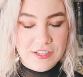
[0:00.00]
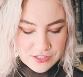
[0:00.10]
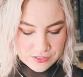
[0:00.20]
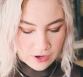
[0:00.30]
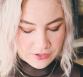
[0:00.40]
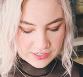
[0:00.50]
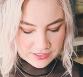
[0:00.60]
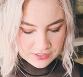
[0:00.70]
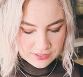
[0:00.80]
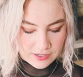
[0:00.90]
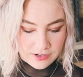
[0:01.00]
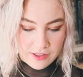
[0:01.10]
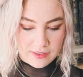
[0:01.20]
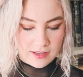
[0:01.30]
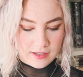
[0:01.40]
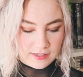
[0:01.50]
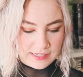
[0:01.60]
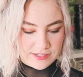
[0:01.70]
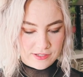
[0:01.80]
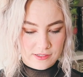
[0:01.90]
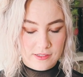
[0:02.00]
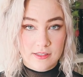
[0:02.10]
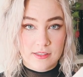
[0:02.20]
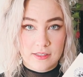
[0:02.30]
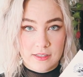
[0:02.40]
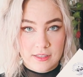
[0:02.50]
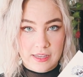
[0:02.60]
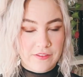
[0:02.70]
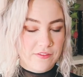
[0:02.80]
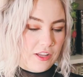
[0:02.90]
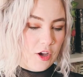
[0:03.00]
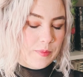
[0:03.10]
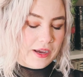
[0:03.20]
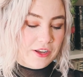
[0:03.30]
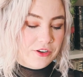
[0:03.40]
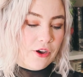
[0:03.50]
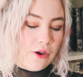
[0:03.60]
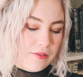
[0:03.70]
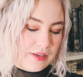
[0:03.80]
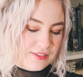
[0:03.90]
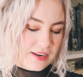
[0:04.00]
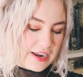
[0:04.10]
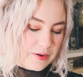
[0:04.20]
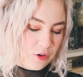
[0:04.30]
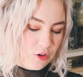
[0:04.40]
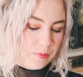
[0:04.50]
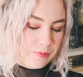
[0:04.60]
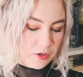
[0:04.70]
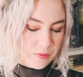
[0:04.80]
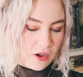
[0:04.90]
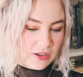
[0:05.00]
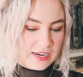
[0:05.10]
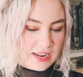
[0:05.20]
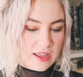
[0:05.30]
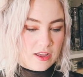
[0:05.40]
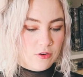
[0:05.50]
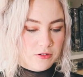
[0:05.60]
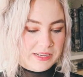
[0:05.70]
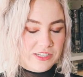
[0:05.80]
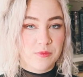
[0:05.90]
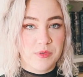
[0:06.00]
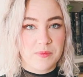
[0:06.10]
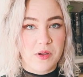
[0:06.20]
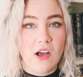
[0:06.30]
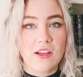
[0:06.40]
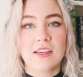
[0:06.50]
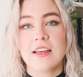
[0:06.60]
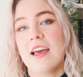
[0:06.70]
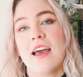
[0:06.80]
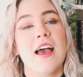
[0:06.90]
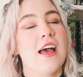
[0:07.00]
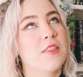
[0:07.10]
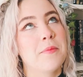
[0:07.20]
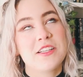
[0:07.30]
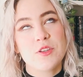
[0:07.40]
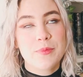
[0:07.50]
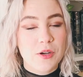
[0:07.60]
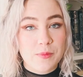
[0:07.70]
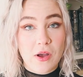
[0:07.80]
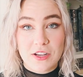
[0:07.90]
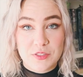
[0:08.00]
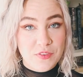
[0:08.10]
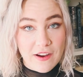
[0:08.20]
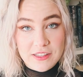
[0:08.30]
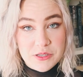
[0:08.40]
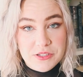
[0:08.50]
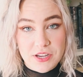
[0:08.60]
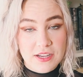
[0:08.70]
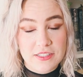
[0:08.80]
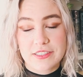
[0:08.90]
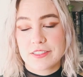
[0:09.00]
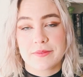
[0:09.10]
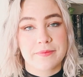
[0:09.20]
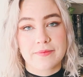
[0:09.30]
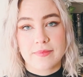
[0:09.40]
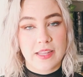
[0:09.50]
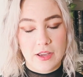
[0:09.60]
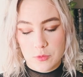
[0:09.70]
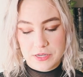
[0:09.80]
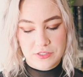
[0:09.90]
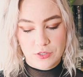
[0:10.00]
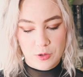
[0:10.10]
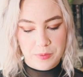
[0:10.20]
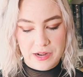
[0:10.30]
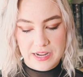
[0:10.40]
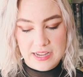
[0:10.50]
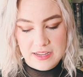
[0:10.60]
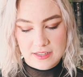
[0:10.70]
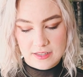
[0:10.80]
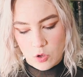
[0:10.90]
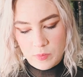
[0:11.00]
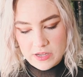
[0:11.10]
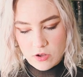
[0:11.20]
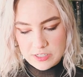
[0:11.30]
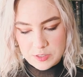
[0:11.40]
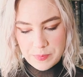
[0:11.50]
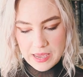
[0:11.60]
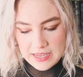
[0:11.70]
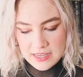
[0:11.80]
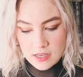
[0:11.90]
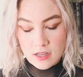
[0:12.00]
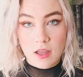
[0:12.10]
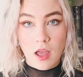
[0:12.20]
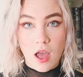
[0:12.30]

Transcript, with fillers: I just noticed another little envelope, and I know there's an animal bookmark in here or a metal bookmark. And the metal bookmarks, FairyLoot does, they're always so pretty. Oh my god, it's pink.